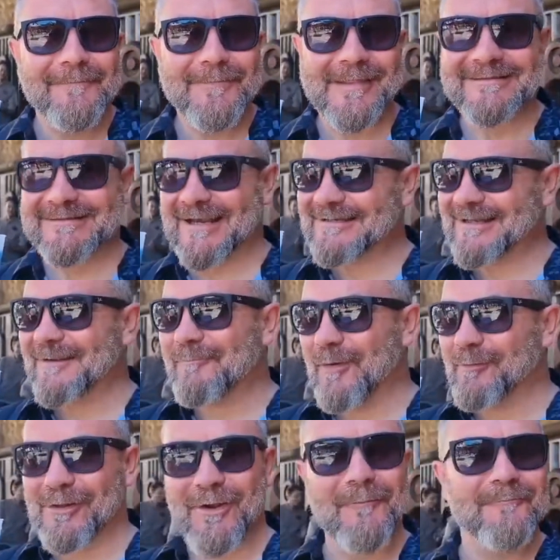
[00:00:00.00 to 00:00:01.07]
It tastes like
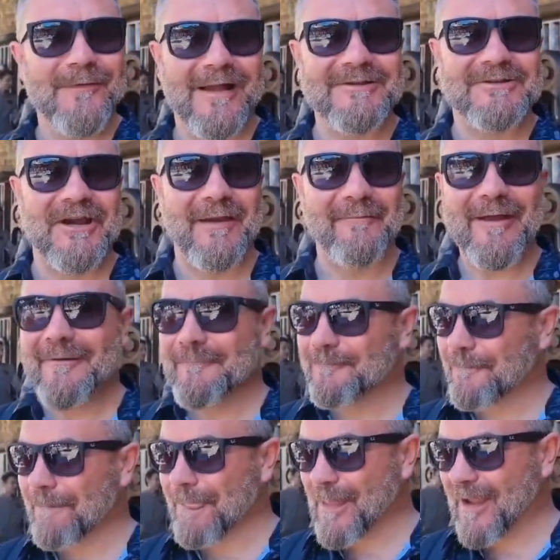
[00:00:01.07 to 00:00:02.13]
bubblegum and sherbet.
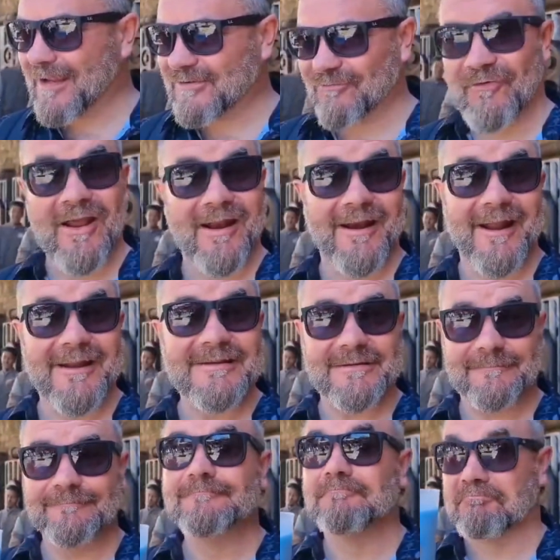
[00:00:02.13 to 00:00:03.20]
It's really nice.
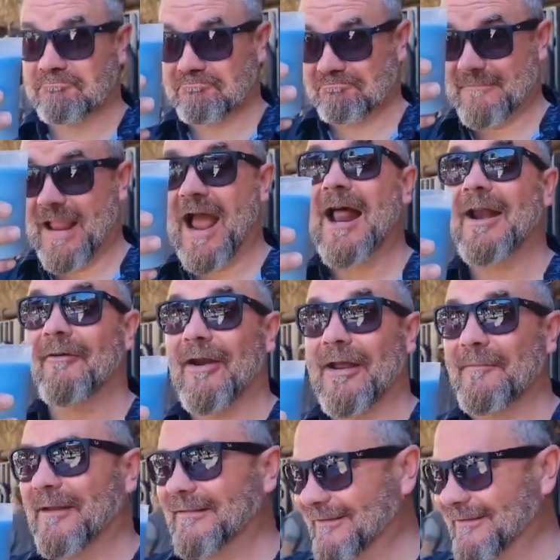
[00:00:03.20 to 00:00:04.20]
Highly recommend.